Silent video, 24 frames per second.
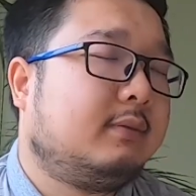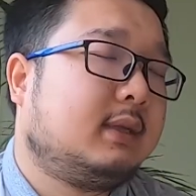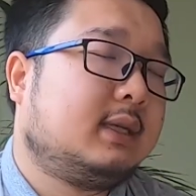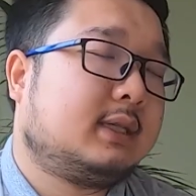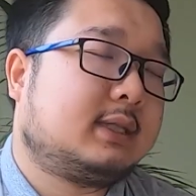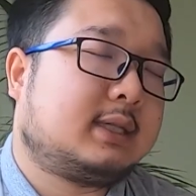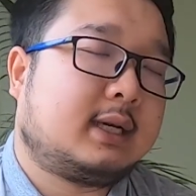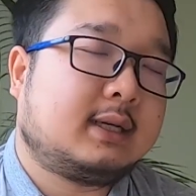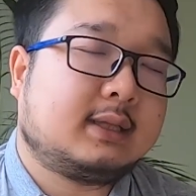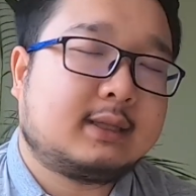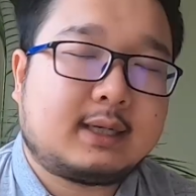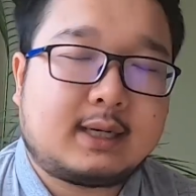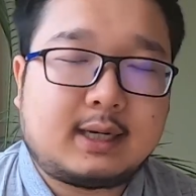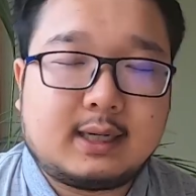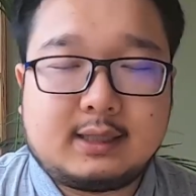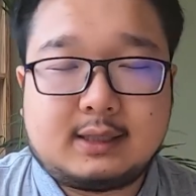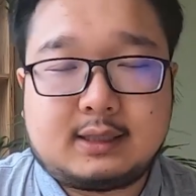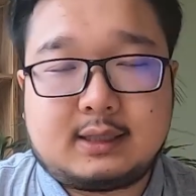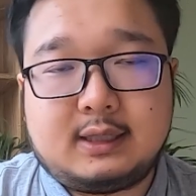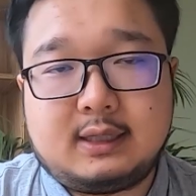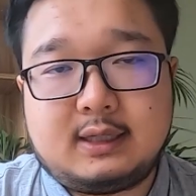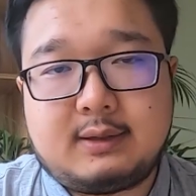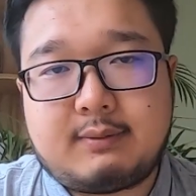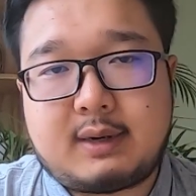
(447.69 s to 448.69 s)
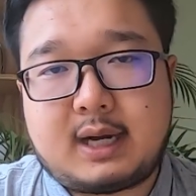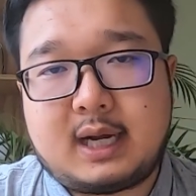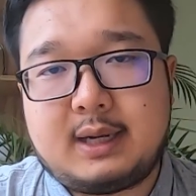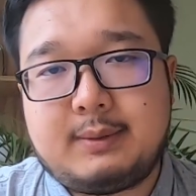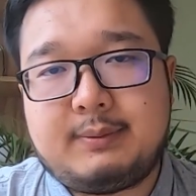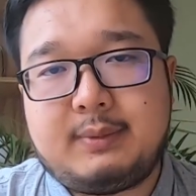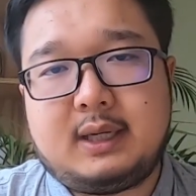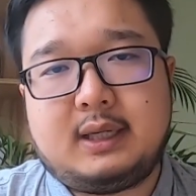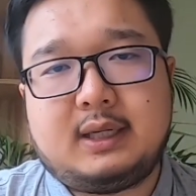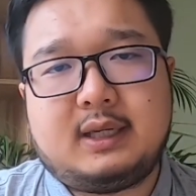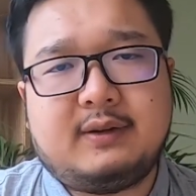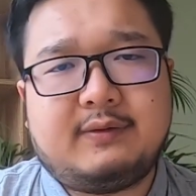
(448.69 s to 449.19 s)
Sometimes it might
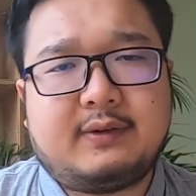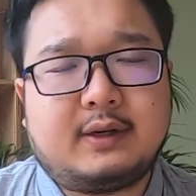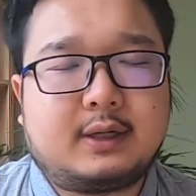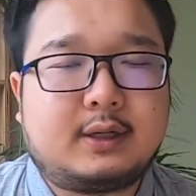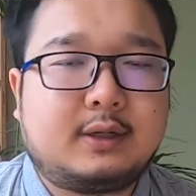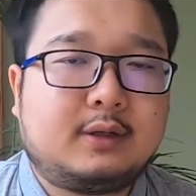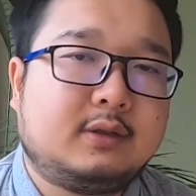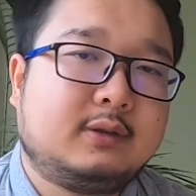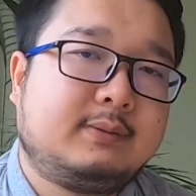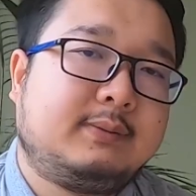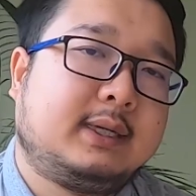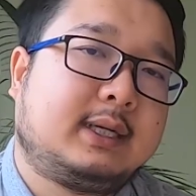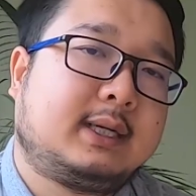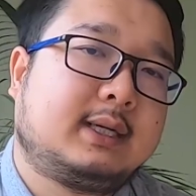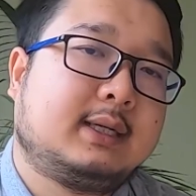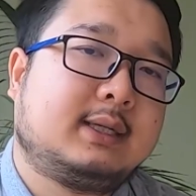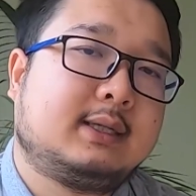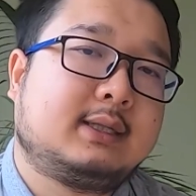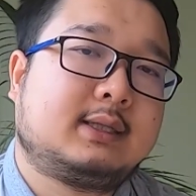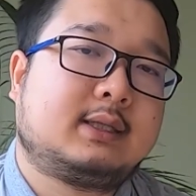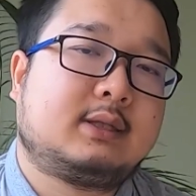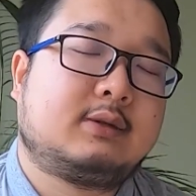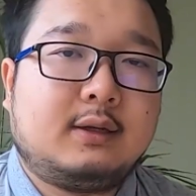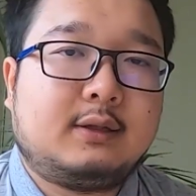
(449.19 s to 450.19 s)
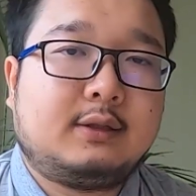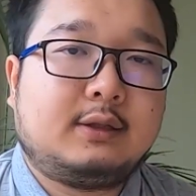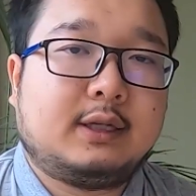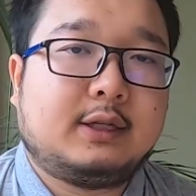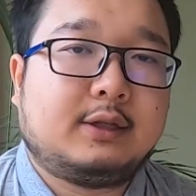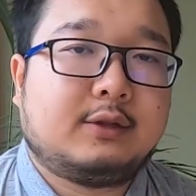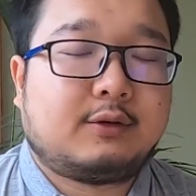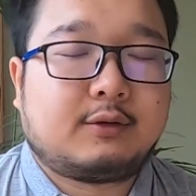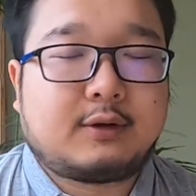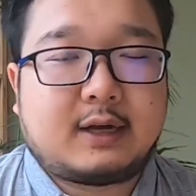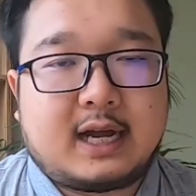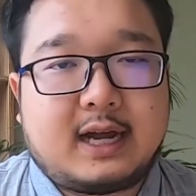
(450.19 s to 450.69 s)
be difficult because they
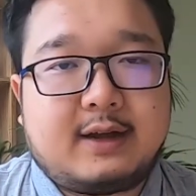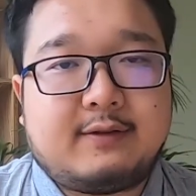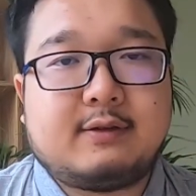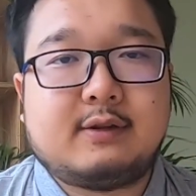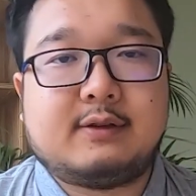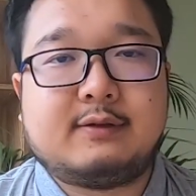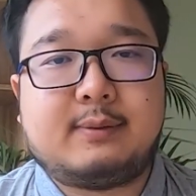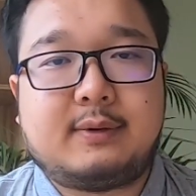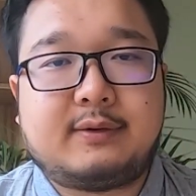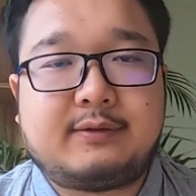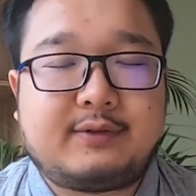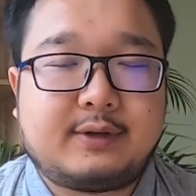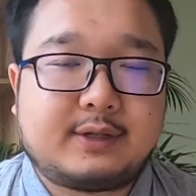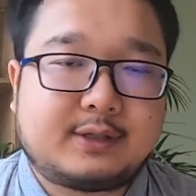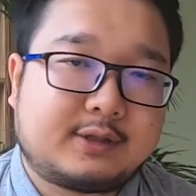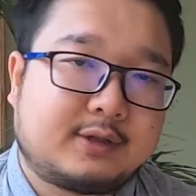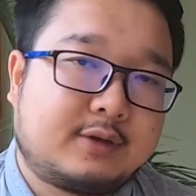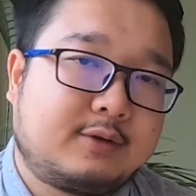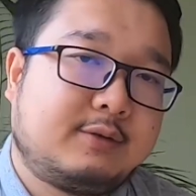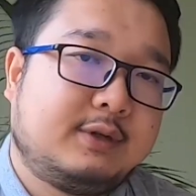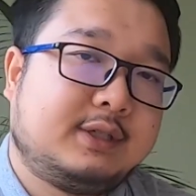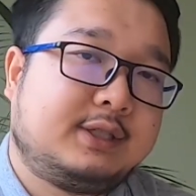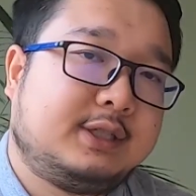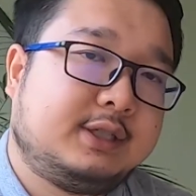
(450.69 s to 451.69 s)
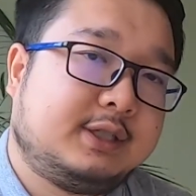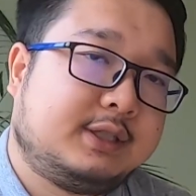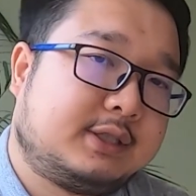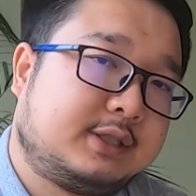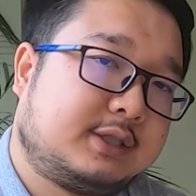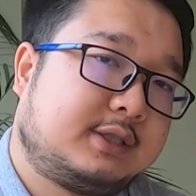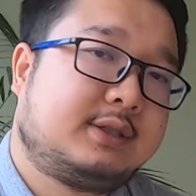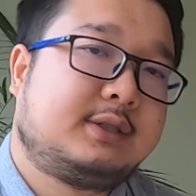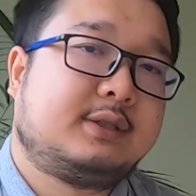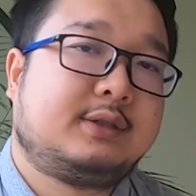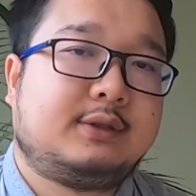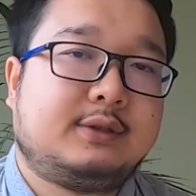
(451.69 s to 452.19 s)
don't have a professor which
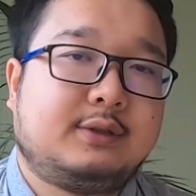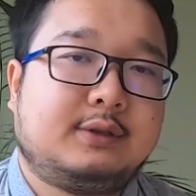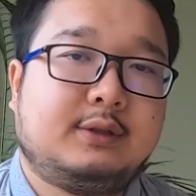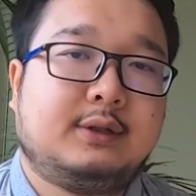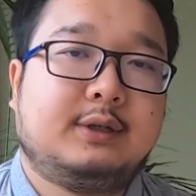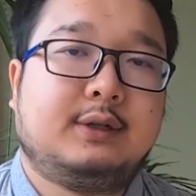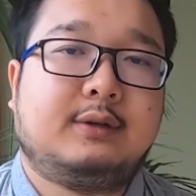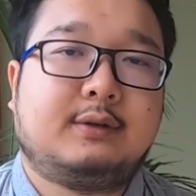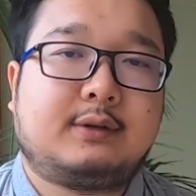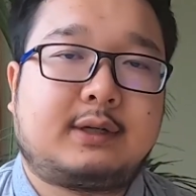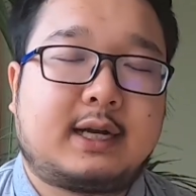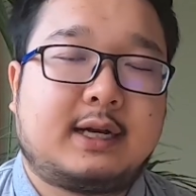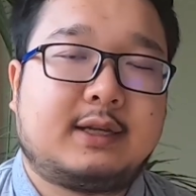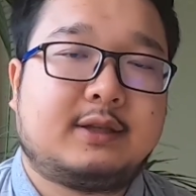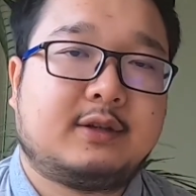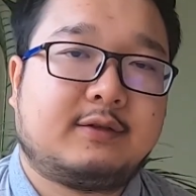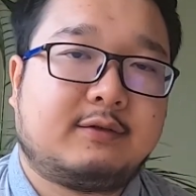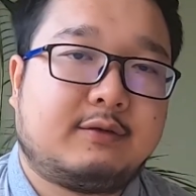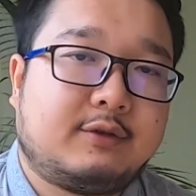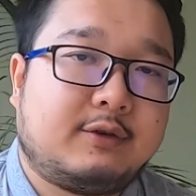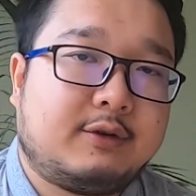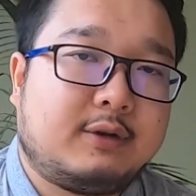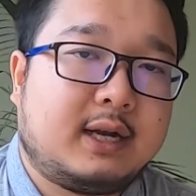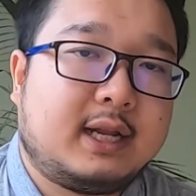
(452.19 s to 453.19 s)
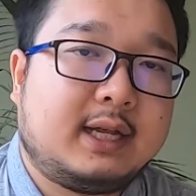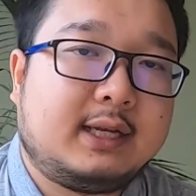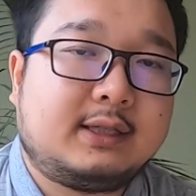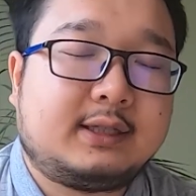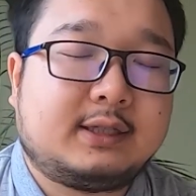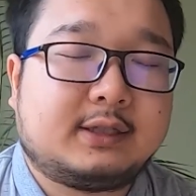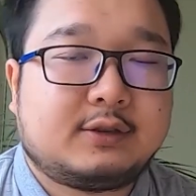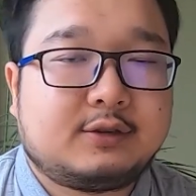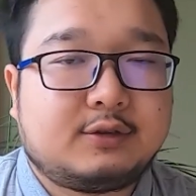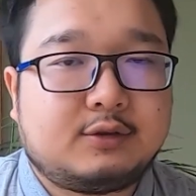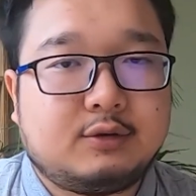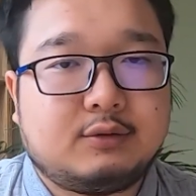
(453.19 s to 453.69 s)
is kind of
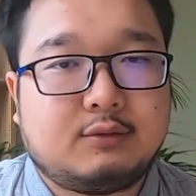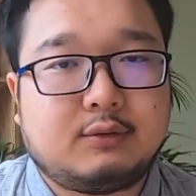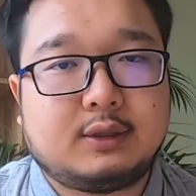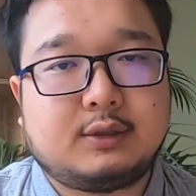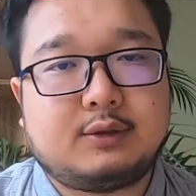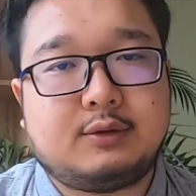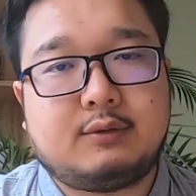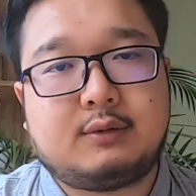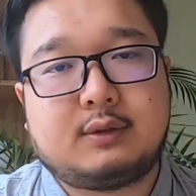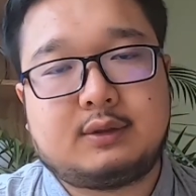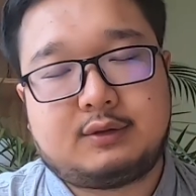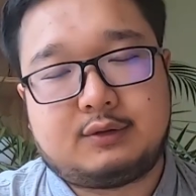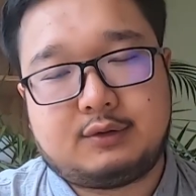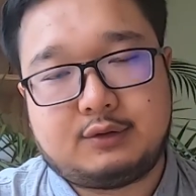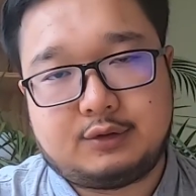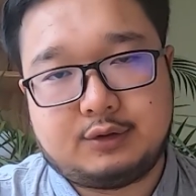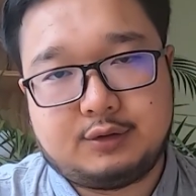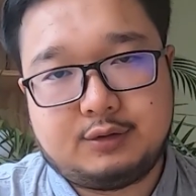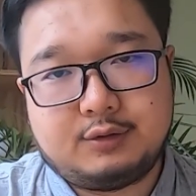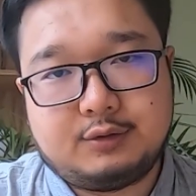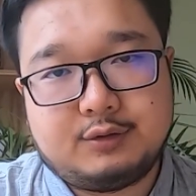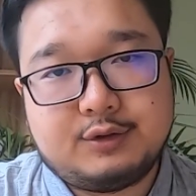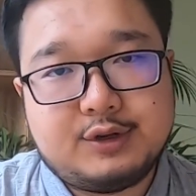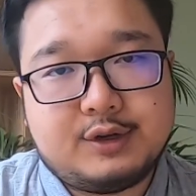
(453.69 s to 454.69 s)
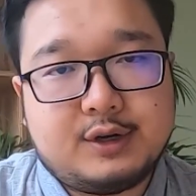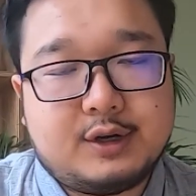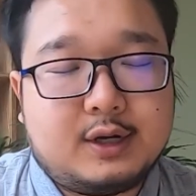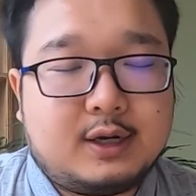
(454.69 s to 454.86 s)
related to what you want to do,